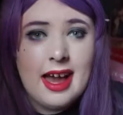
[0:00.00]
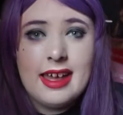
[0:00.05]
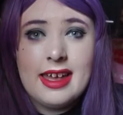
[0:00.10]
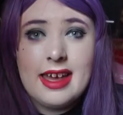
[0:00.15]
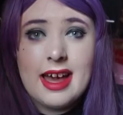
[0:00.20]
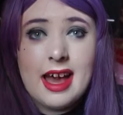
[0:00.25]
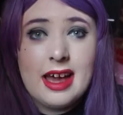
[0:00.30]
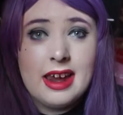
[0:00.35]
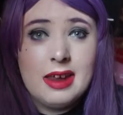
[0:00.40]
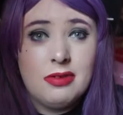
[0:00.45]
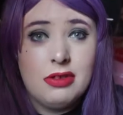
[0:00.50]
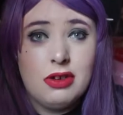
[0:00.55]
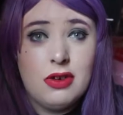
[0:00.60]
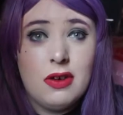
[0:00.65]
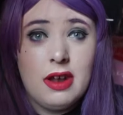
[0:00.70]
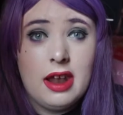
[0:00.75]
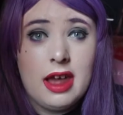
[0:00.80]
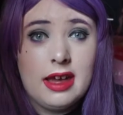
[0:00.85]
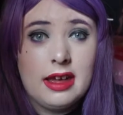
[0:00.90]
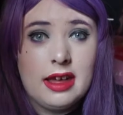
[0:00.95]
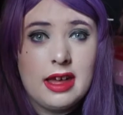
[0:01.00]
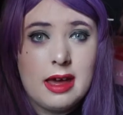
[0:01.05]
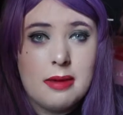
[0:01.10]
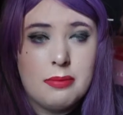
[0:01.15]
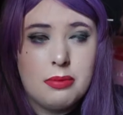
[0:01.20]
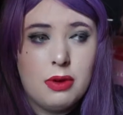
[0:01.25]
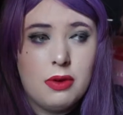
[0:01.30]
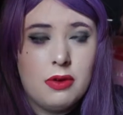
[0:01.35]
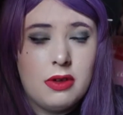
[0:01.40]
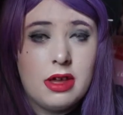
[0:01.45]
Yeah, and if you don't like
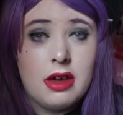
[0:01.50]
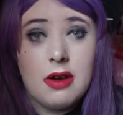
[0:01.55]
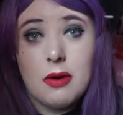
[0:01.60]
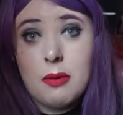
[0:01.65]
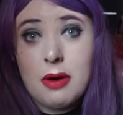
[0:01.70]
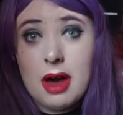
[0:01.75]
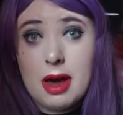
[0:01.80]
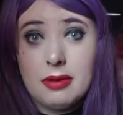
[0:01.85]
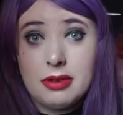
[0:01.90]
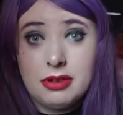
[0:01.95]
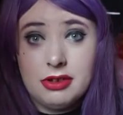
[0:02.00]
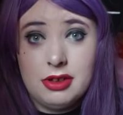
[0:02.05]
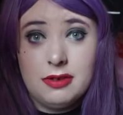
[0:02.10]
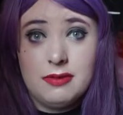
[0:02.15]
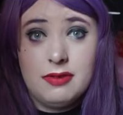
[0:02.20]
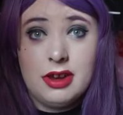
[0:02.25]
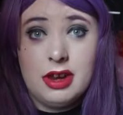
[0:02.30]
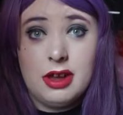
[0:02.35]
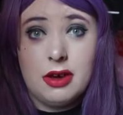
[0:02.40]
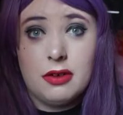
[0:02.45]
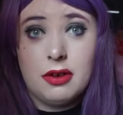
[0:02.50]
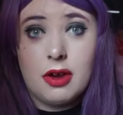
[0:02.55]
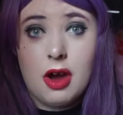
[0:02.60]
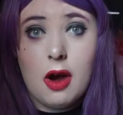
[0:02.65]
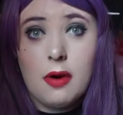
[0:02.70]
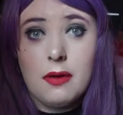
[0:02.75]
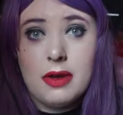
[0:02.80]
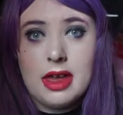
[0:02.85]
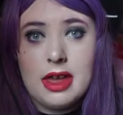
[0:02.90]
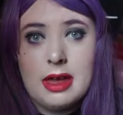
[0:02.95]
it, poo you, why watching the video?
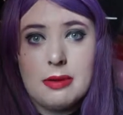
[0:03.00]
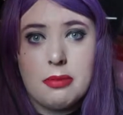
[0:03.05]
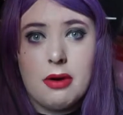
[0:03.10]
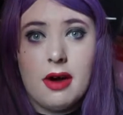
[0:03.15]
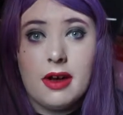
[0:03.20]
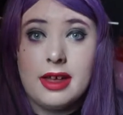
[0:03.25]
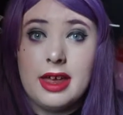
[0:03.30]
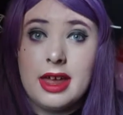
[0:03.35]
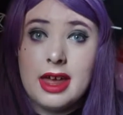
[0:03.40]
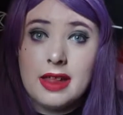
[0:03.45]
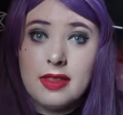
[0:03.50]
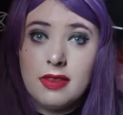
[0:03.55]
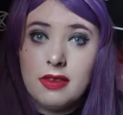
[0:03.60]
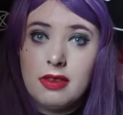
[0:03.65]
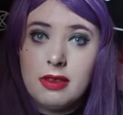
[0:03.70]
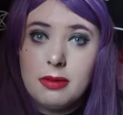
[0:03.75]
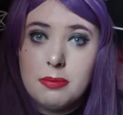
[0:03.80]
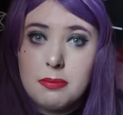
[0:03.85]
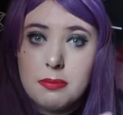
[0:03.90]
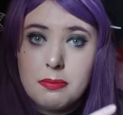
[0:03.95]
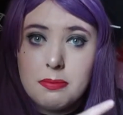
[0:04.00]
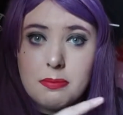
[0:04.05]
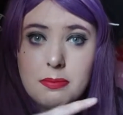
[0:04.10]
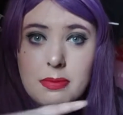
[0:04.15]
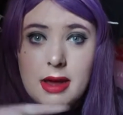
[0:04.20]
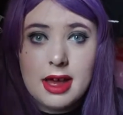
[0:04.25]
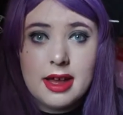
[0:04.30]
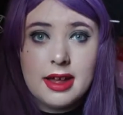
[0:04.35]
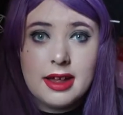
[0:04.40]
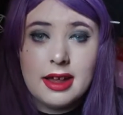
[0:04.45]
Go eat Pocky and
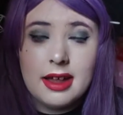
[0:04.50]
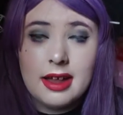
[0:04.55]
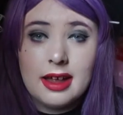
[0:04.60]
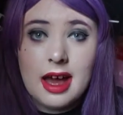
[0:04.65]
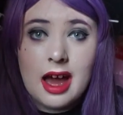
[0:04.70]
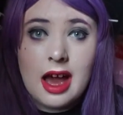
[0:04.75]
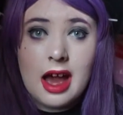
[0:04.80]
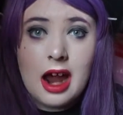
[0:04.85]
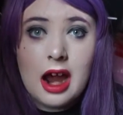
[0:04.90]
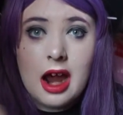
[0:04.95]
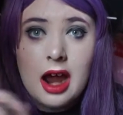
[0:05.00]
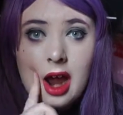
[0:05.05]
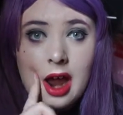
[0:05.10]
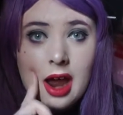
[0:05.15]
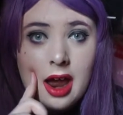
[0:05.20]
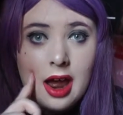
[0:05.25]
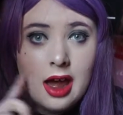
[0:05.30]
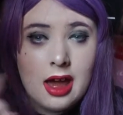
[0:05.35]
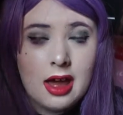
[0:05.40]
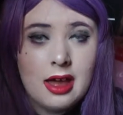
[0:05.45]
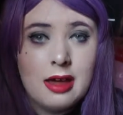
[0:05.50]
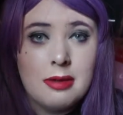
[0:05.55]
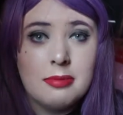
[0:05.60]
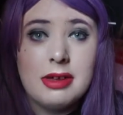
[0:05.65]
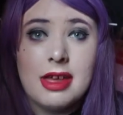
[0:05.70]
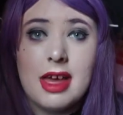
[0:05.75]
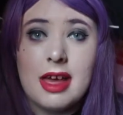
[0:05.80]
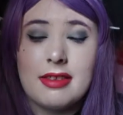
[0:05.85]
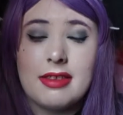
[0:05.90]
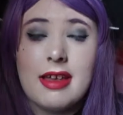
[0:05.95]
smile.
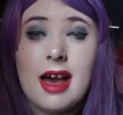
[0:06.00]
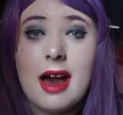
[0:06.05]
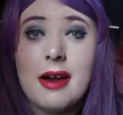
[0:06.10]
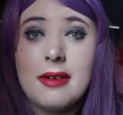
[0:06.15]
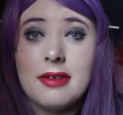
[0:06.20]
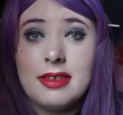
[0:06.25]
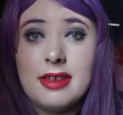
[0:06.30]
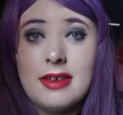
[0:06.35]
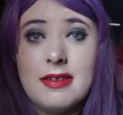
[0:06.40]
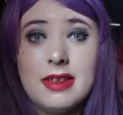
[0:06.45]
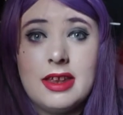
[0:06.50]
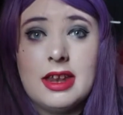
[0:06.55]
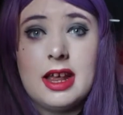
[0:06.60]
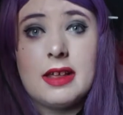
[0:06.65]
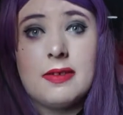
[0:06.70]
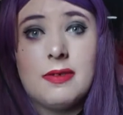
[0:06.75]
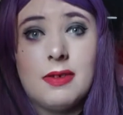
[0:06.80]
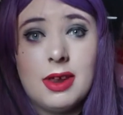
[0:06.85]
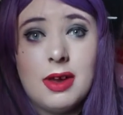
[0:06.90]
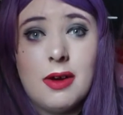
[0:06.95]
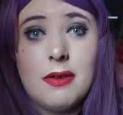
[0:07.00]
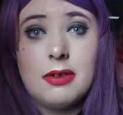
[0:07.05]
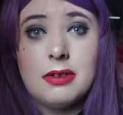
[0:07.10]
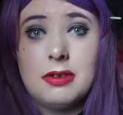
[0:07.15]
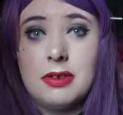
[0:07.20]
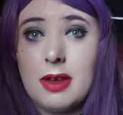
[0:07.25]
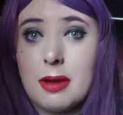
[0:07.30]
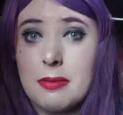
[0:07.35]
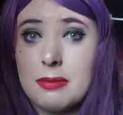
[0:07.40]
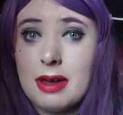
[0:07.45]
But yes, I will see you in the next video, which
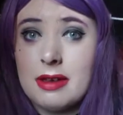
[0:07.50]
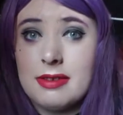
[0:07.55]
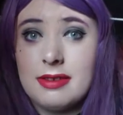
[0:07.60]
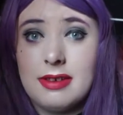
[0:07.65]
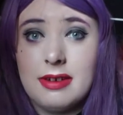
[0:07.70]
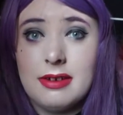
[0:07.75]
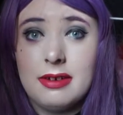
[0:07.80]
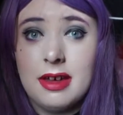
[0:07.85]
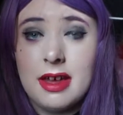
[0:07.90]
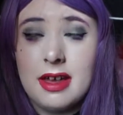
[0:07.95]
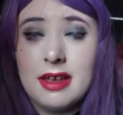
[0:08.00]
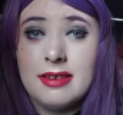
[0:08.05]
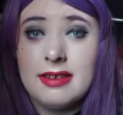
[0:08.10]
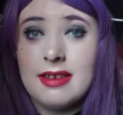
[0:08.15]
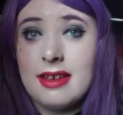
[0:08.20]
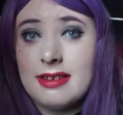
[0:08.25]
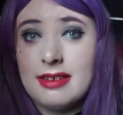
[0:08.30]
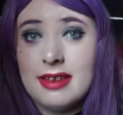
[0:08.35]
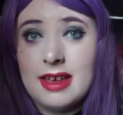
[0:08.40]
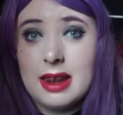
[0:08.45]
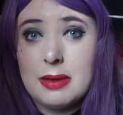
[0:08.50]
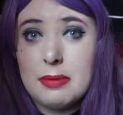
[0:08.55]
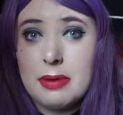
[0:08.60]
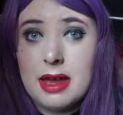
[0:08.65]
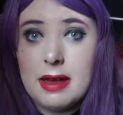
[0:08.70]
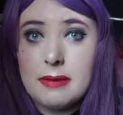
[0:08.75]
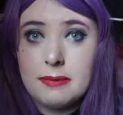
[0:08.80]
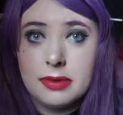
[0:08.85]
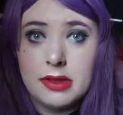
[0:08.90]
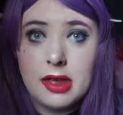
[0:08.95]
is coming out soon, so I'll see you in a
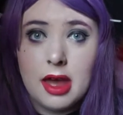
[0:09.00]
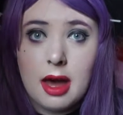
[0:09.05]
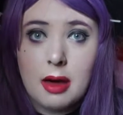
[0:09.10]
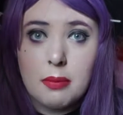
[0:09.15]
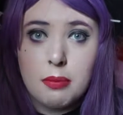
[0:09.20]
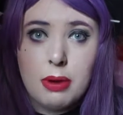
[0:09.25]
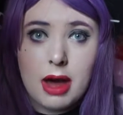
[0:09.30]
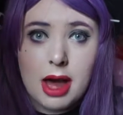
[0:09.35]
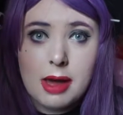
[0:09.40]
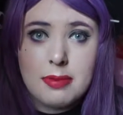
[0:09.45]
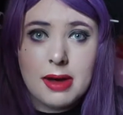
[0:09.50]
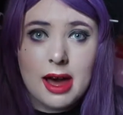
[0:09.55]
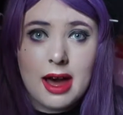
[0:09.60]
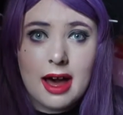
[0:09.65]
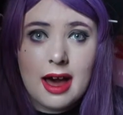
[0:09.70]
bit. Bye